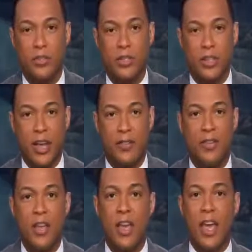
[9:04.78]
was left
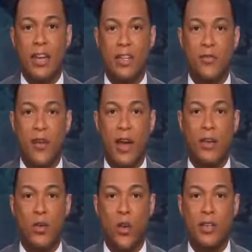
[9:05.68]
in its
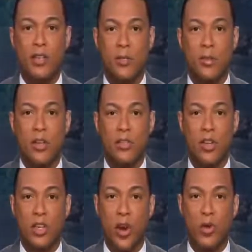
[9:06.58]
final resting place
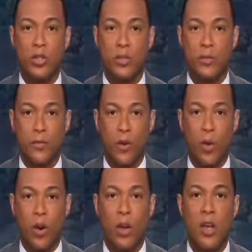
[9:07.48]
on the ocean
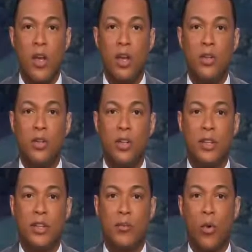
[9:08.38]
floor. Do you think
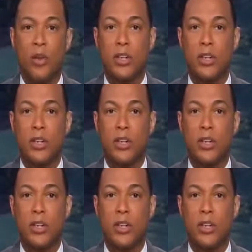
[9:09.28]
that the more